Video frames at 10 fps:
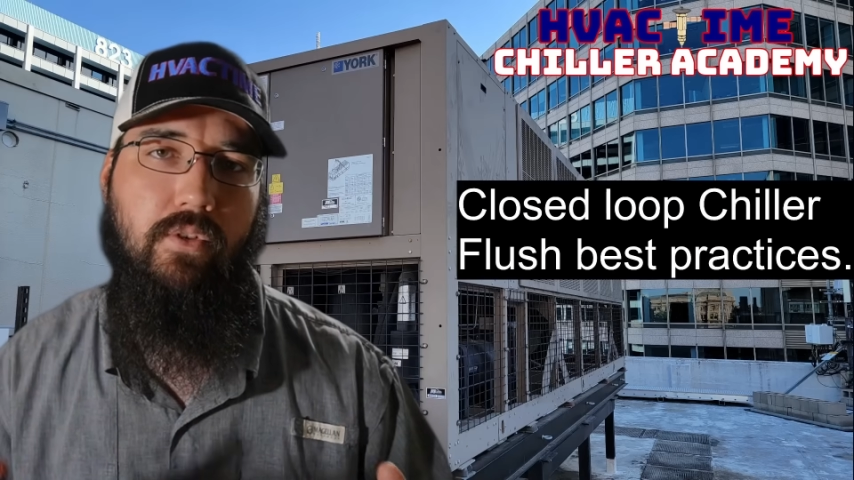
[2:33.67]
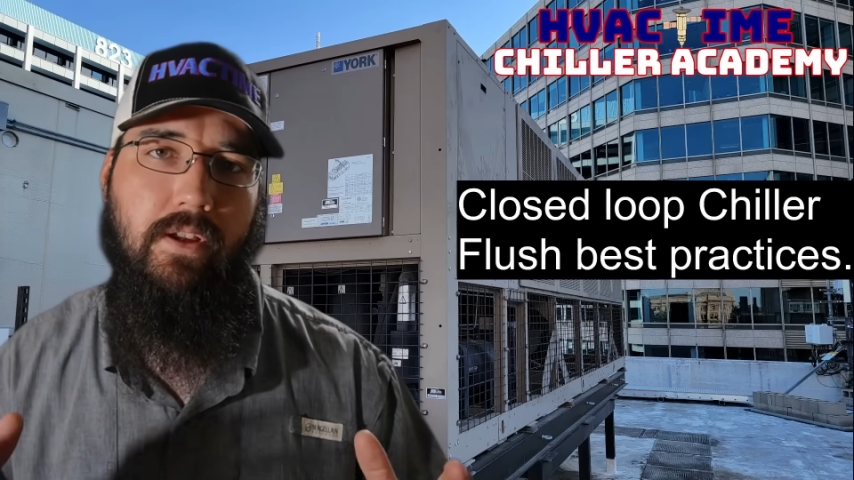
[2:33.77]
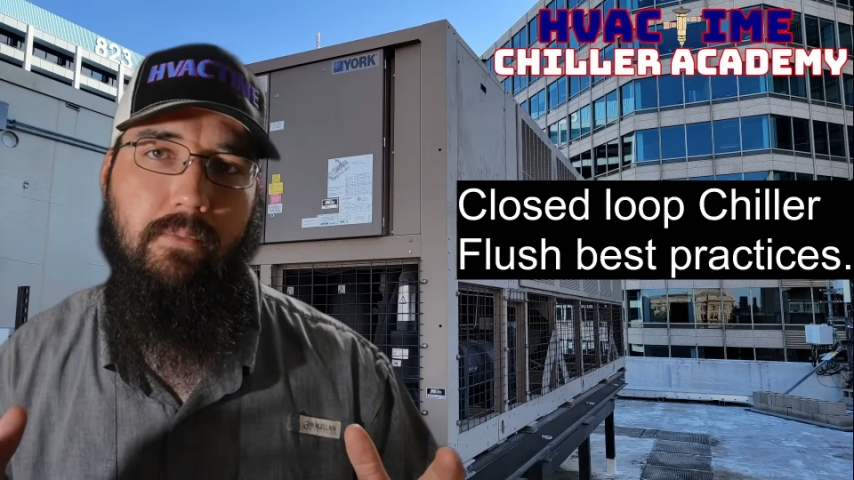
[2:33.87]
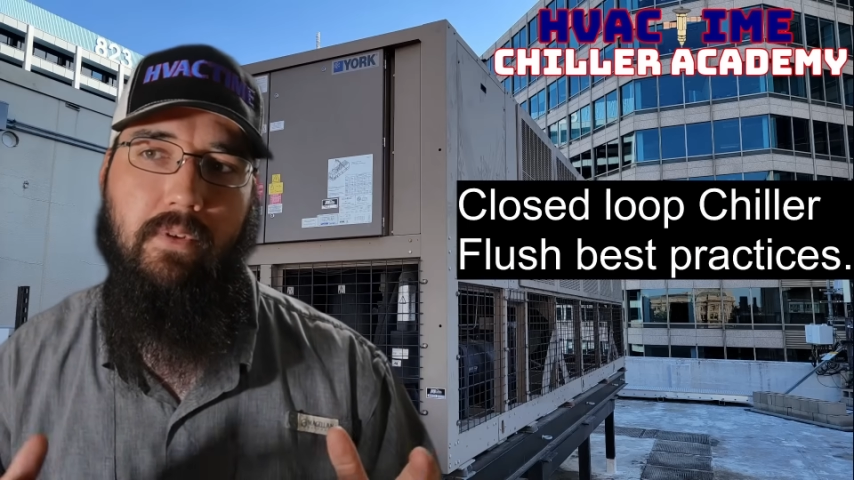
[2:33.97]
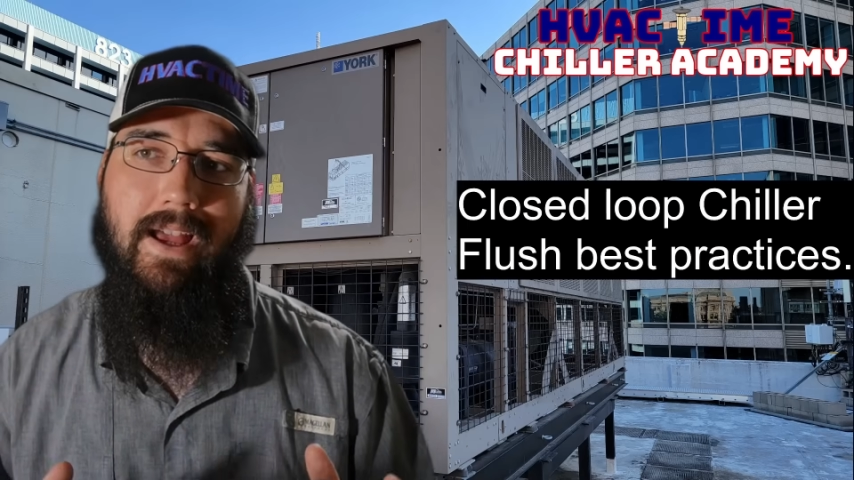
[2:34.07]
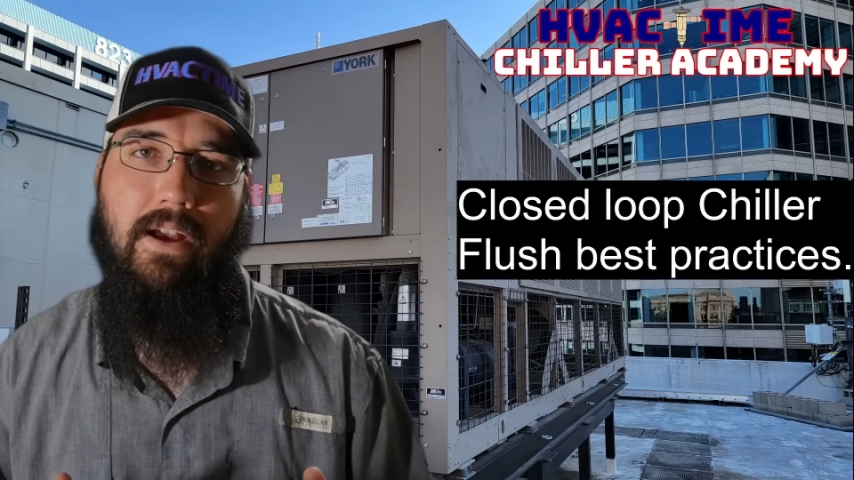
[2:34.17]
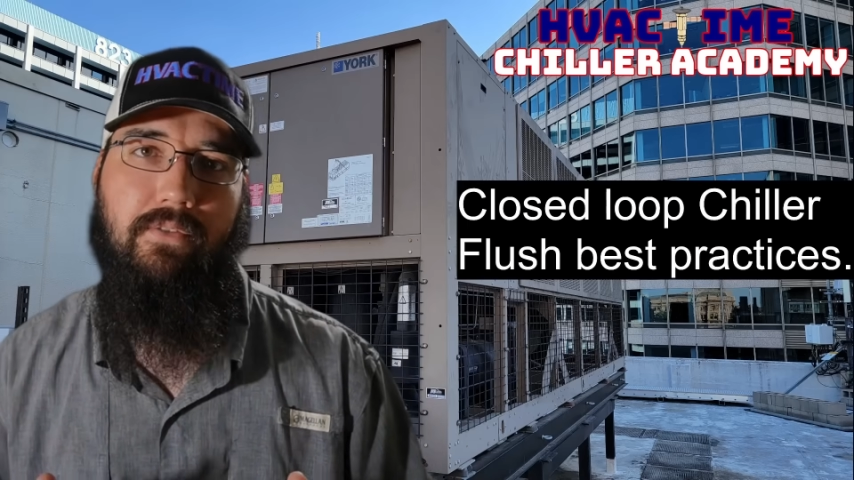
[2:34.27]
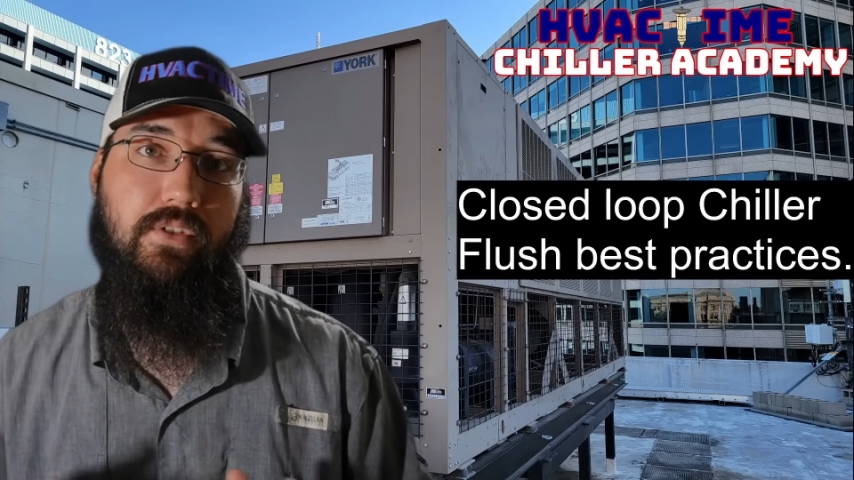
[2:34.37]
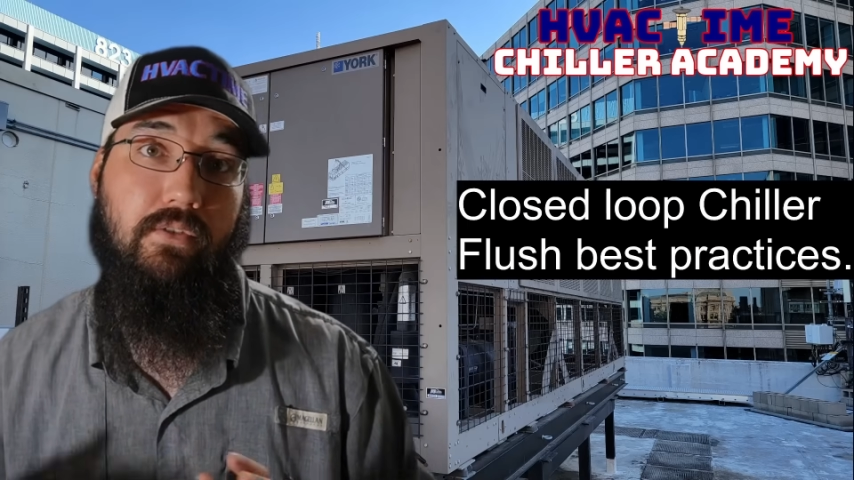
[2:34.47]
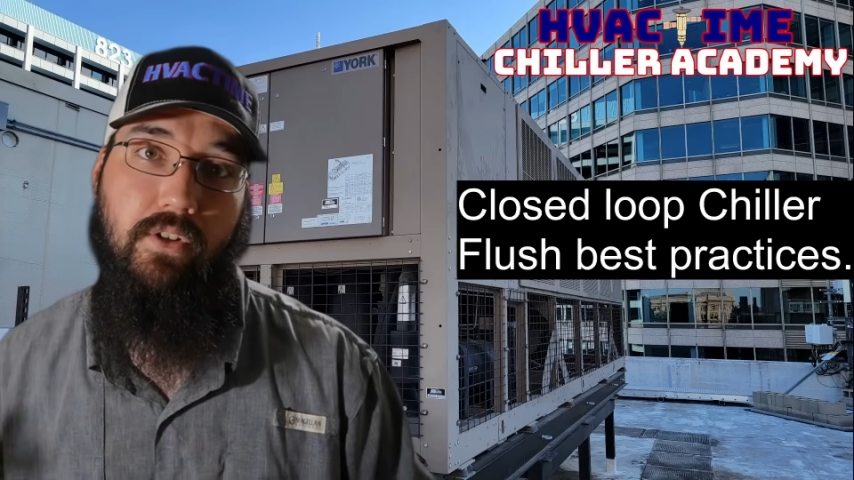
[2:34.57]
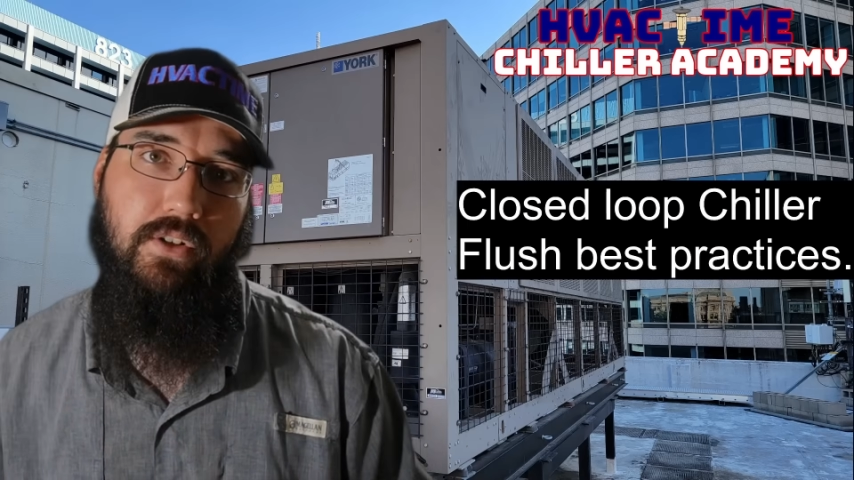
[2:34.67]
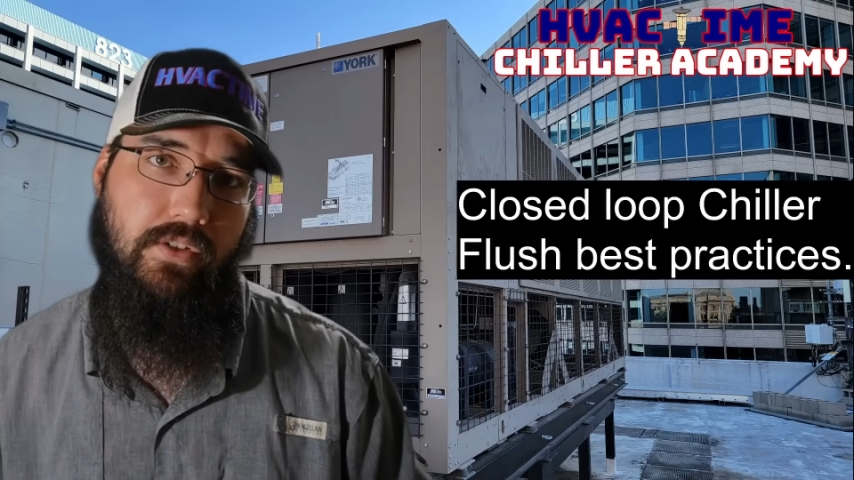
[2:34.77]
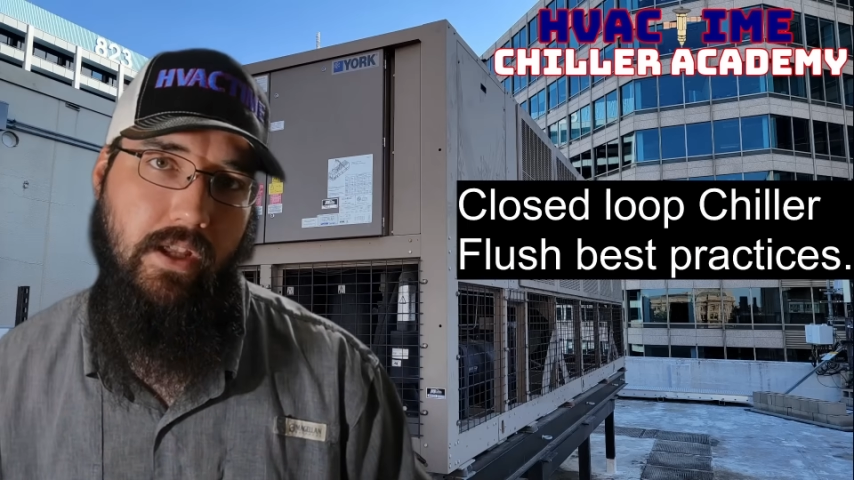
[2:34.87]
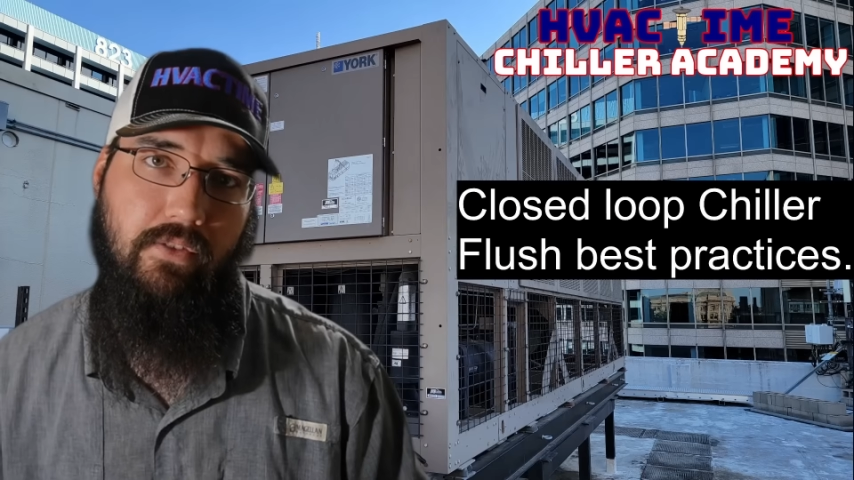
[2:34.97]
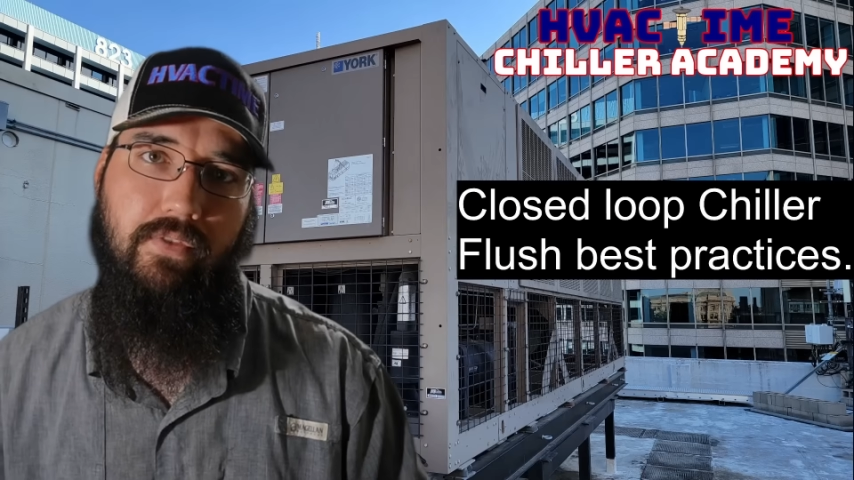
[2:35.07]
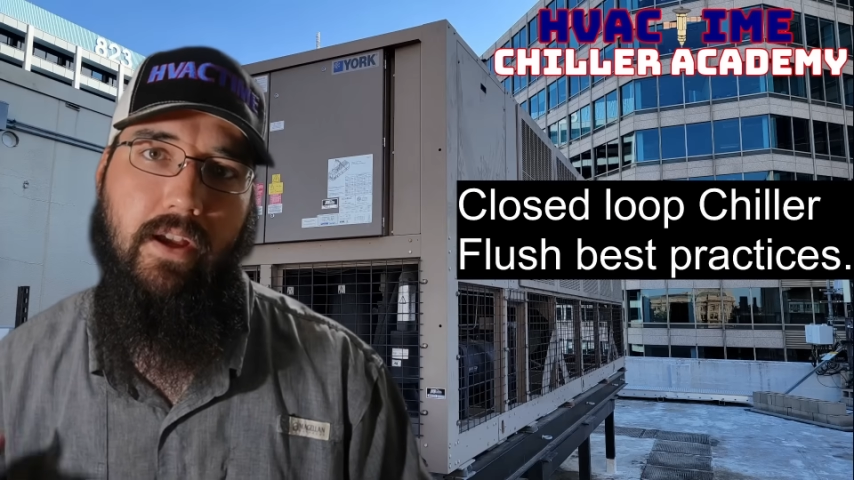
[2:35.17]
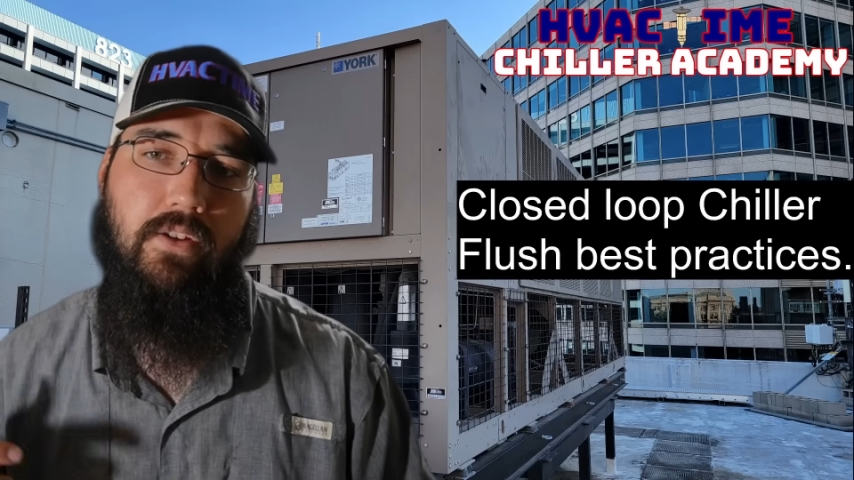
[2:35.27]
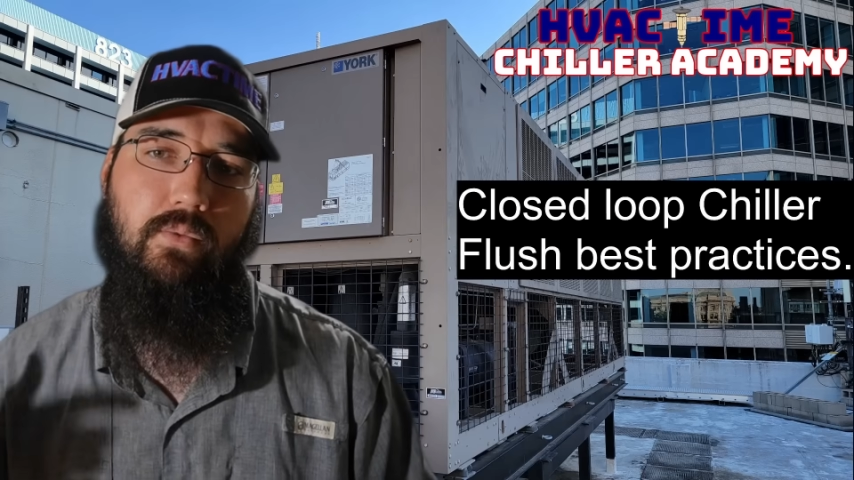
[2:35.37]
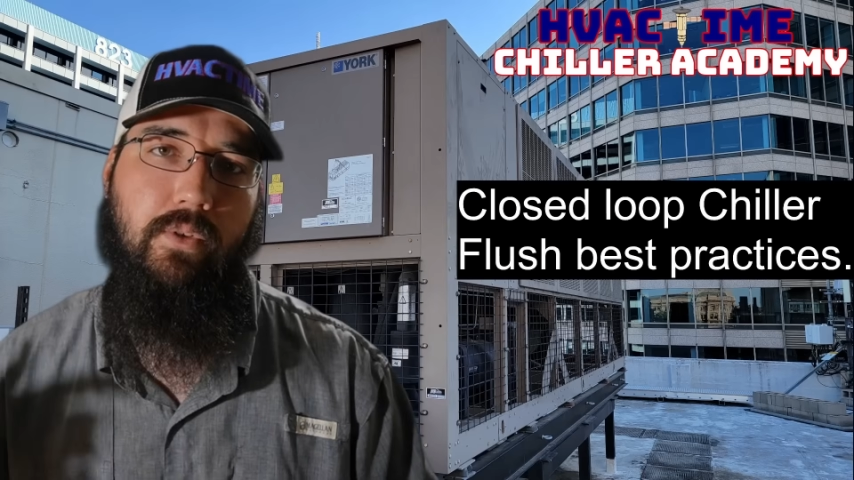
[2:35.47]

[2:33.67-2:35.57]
can have severe side effects